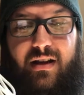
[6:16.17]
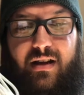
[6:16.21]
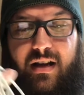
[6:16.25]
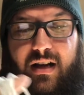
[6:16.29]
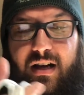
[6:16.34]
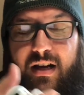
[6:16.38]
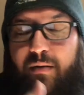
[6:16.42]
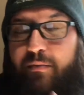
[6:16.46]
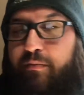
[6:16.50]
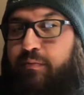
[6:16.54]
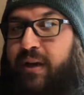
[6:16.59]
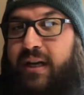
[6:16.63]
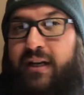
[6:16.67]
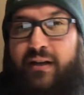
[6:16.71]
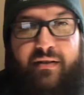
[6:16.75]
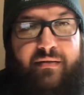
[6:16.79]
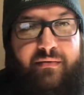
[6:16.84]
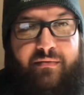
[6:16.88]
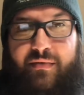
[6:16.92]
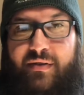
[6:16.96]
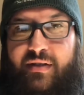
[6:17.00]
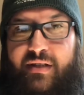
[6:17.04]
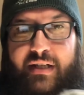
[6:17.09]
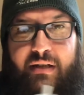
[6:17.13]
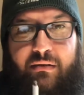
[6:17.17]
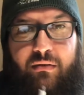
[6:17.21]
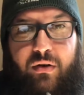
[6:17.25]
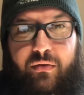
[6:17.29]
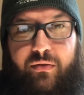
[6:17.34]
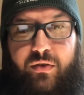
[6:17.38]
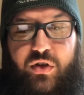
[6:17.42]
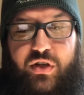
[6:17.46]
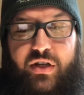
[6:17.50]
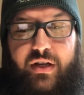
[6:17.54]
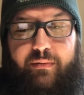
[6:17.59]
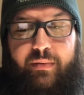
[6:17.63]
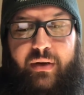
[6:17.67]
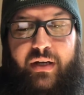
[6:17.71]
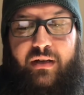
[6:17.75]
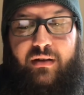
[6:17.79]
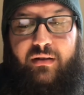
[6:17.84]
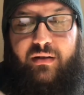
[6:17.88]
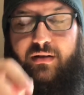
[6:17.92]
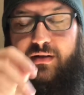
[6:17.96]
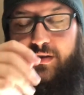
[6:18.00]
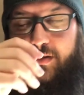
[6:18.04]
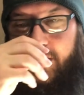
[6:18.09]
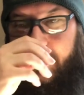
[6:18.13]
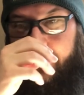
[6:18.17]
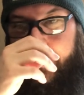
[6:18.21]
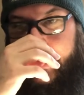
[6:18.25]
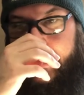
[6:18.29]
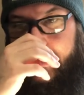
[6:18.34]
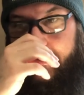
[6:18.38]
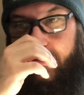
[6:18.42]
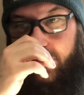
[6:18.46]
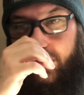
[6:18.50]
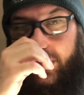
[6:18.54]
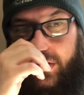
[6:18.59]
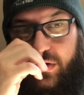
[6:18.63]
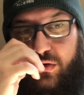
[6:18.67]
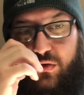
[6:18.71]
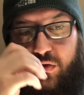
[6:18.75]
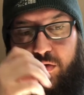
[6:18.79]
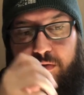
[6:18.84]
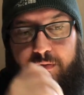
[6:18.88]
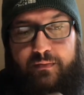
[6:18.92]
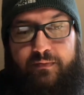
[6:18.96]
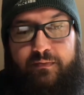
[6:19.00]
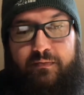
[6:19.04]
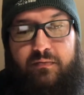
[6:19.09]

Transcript: Um, paid zero for shipping, so that's pretty cool.